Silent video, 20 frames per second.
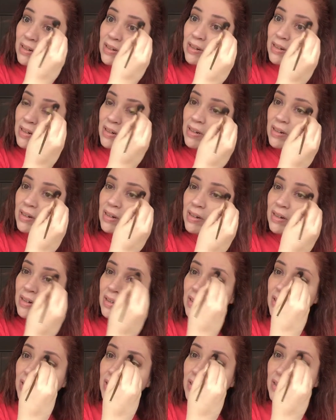
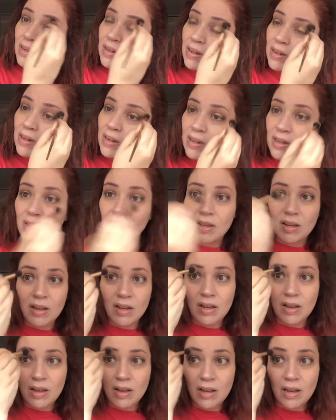
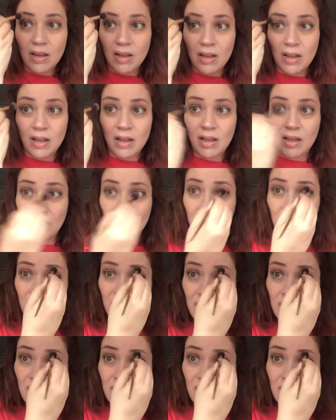(silence)